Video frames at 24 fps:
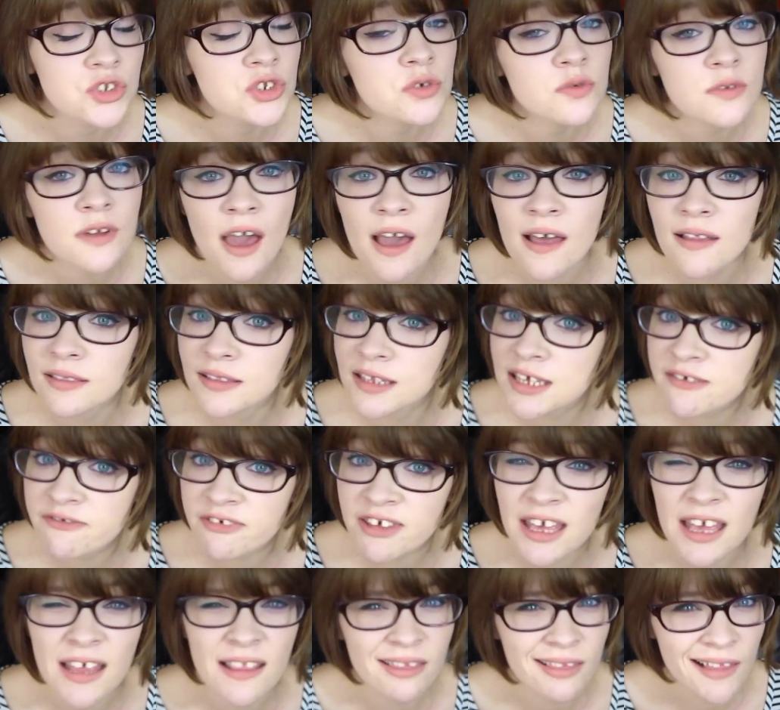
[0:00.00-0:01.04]
Do not leave
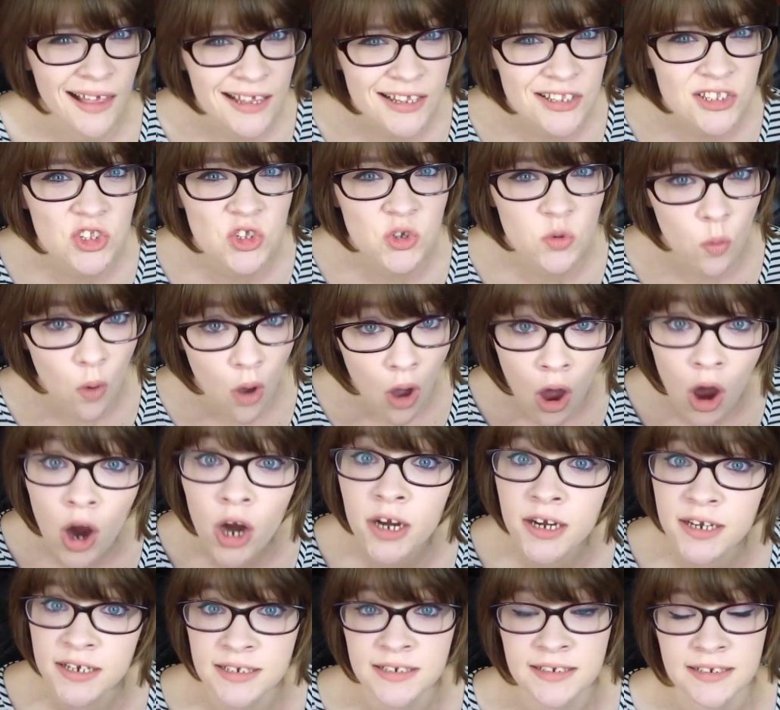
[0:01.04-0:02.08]
it unless you
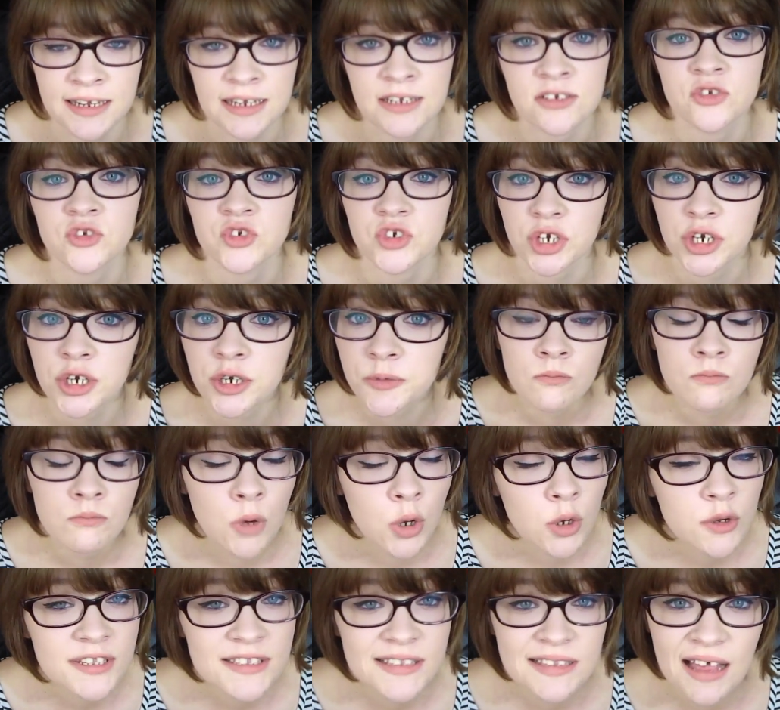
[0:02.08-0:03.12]
are in danger.
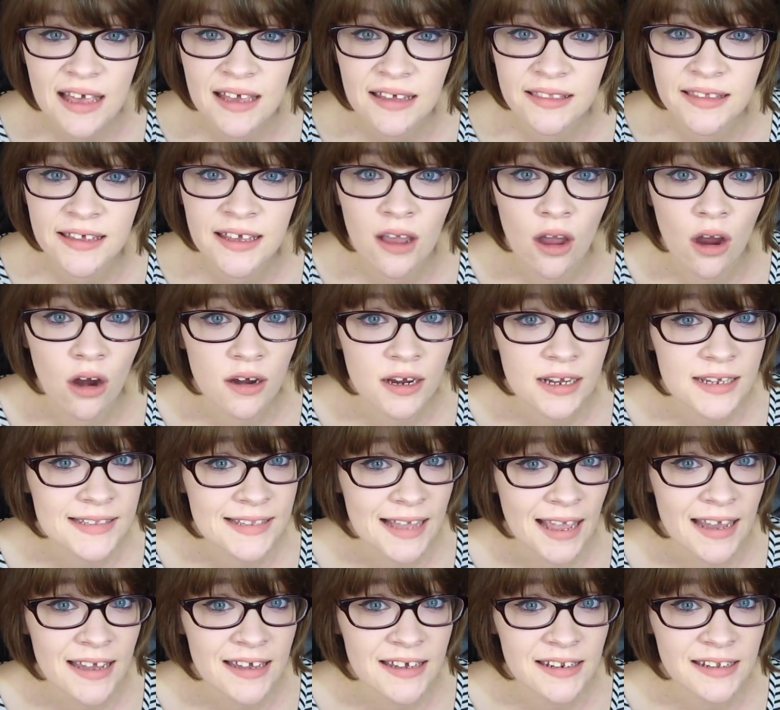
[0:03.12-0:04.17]
Most likely our
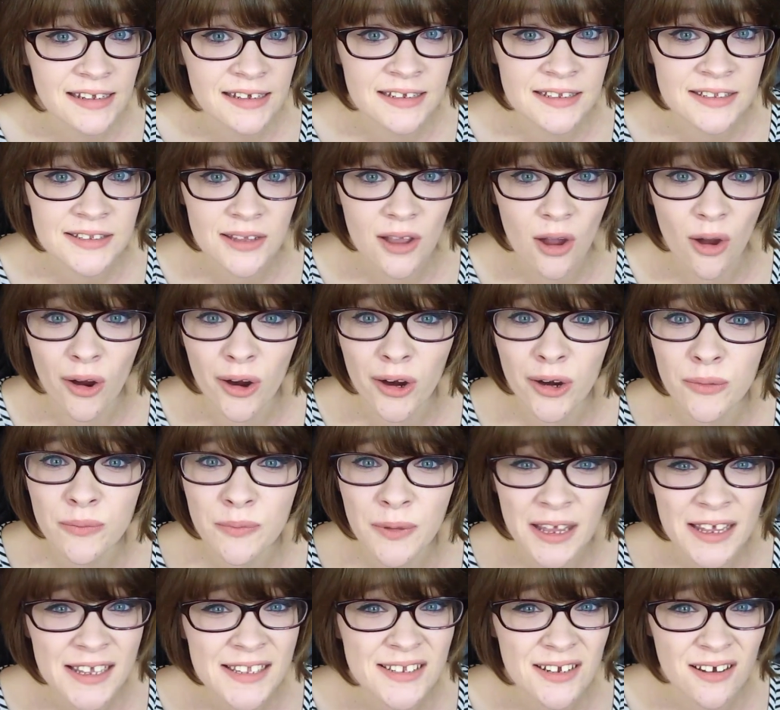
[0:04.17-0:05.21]
anxieties are
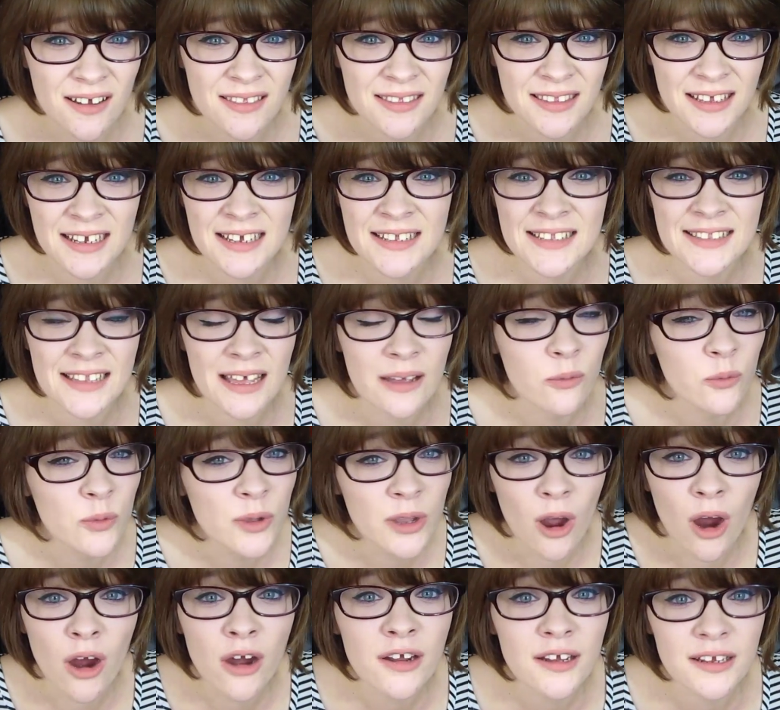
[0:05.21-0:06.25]
based on things that
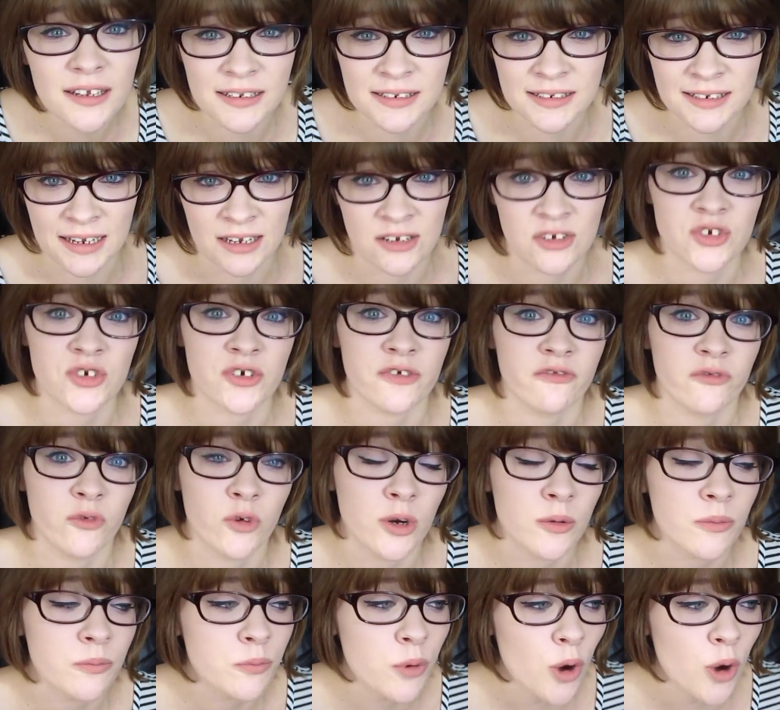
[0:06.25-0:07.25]
we aren't in danger for.